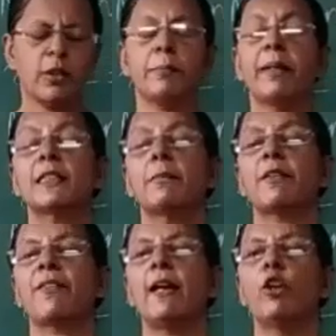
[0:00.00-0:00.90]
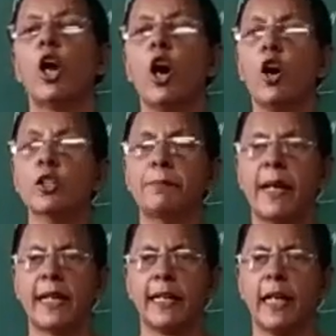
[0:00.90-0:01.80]
Page number 5, last
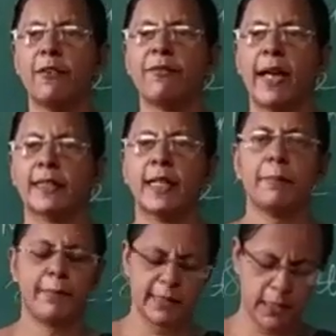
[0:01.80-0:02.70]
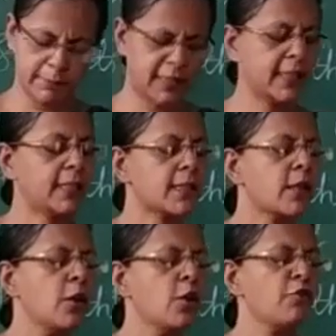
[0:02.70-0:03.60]
paragraph, and the page number
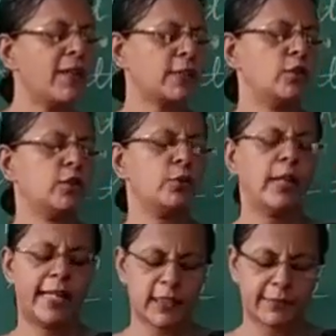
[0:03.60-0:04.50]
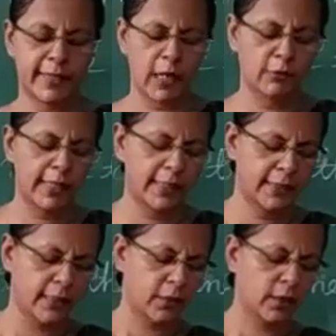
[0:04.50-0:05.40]
6, first 2 lines we have the
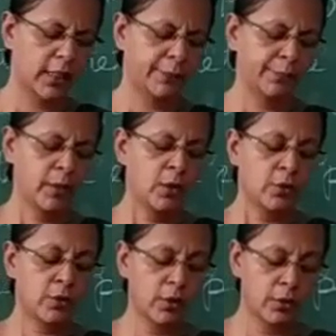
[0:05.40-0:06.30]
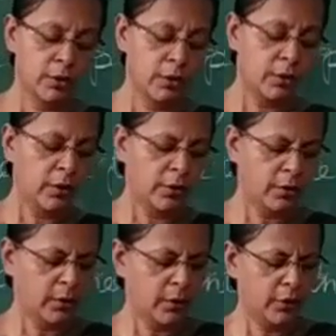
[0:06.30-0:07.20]
answer. Okay. So,
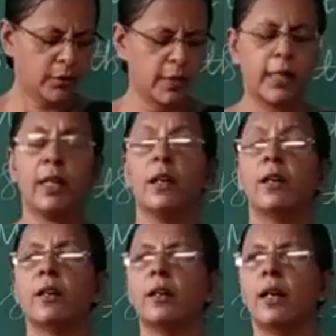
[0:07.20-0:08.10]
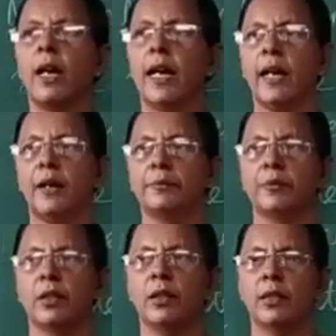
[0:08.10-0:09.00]
you see, I
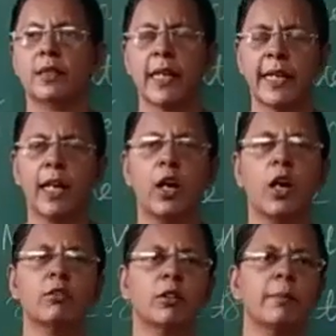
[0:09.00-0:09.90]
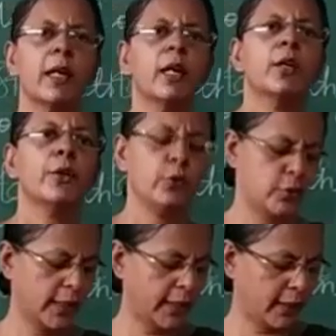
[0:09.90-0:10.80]
am saying along with me, you
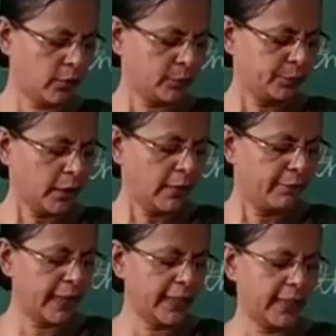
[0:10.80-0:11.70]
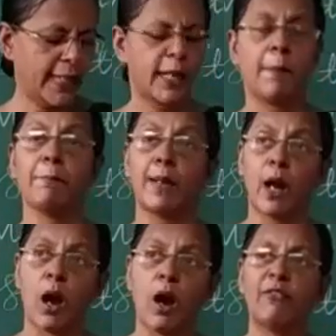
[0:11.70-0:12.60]
say, when a number
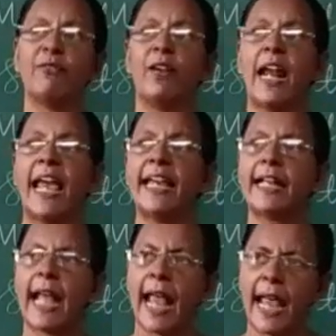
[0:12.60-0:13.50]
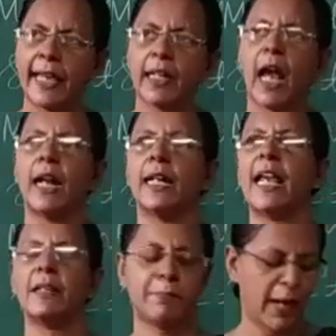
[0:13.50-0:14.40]
of like and
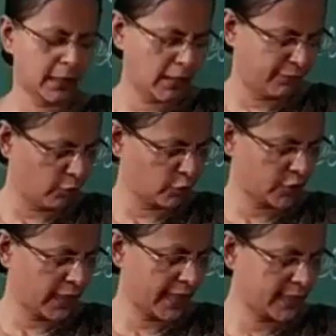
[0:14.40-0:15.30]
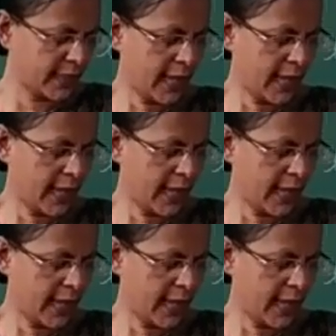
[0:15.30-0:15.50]
unlike parallel forces